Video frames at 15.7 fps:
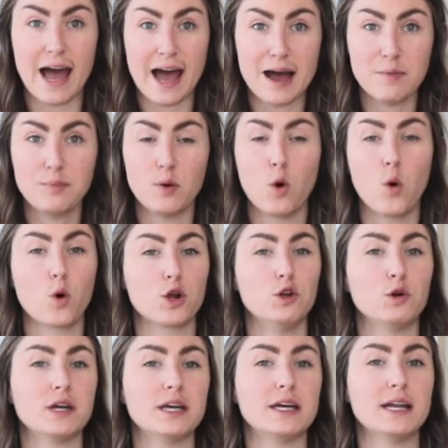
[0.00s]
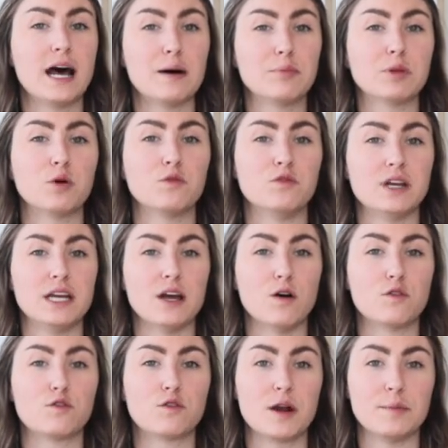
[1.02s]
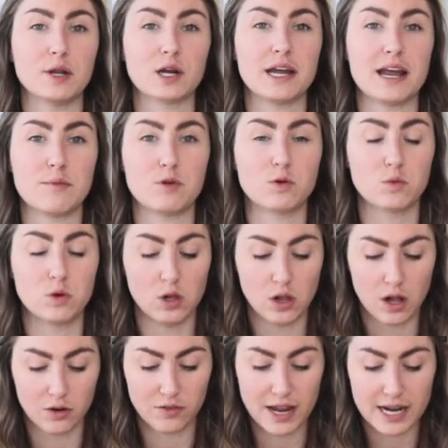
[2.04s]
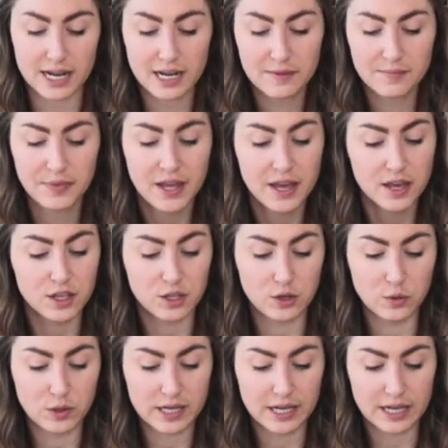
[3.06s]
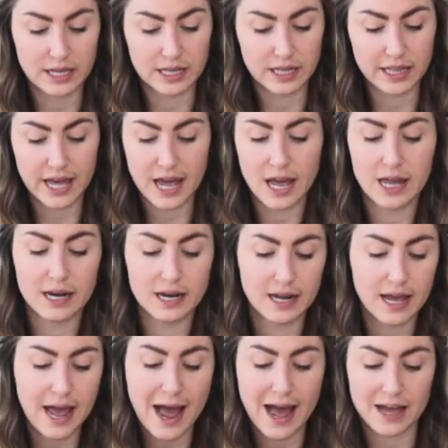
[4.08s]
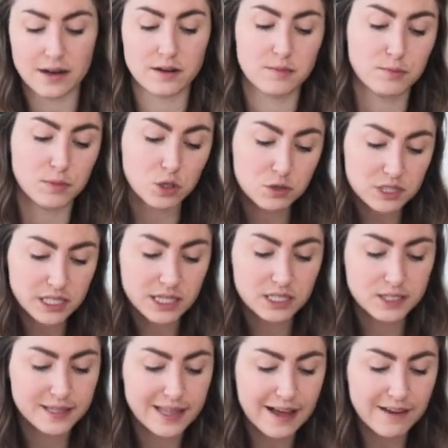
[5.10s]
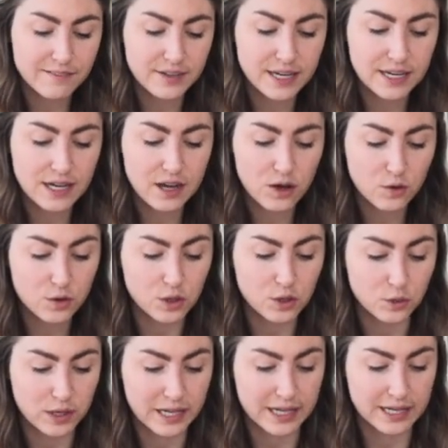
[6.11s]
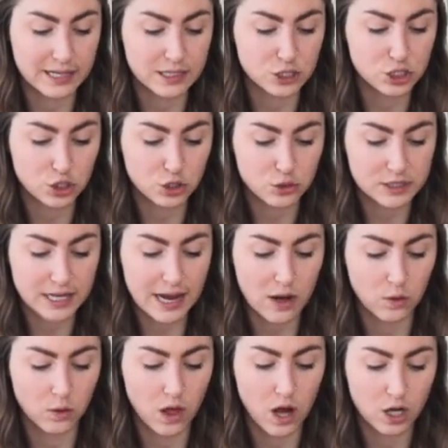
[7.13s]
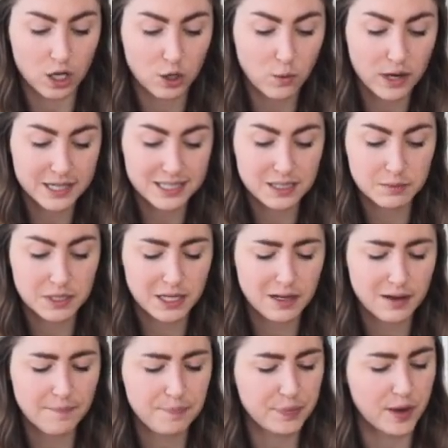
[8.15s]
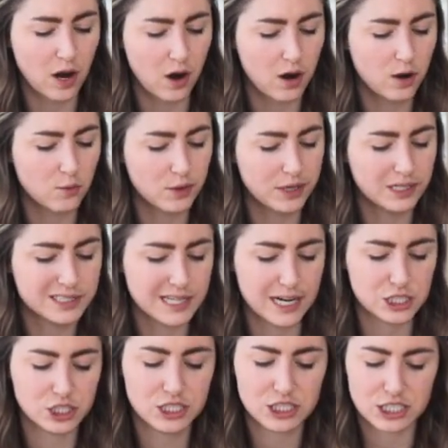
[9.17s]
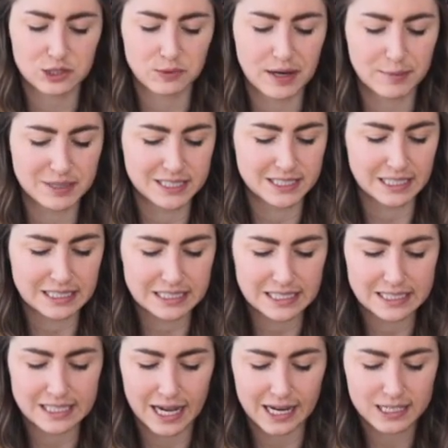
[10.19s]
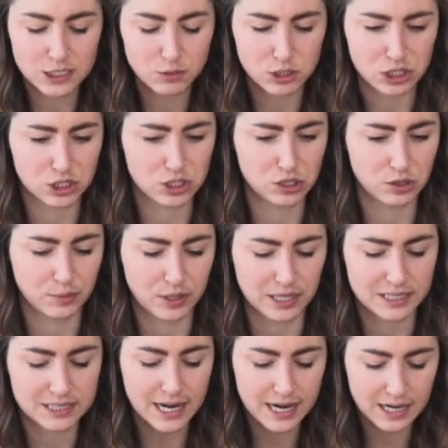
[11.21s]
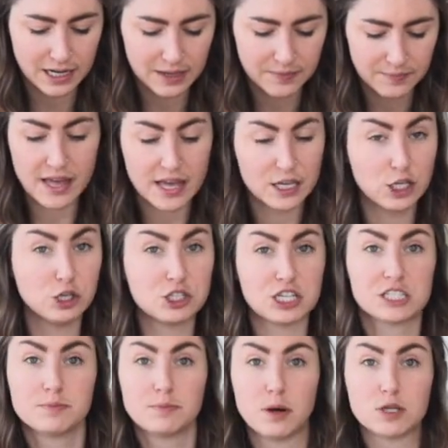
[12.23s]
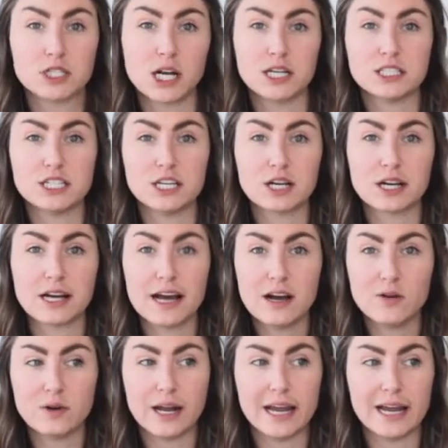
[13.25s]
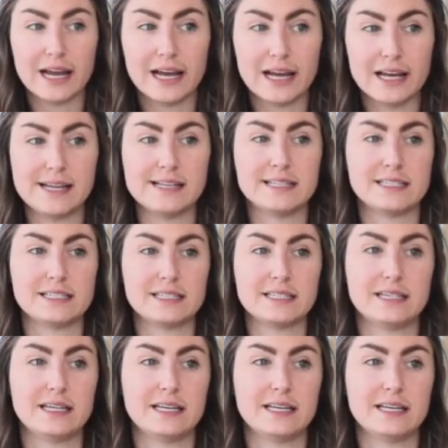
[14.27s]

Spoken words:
the app, or you can upload video from your camera roll already. You can then add music to that video. You can choose how long you want it to be. Our Reels actually just went to 60 seconds, which is super exciting. Then you just post onto your account and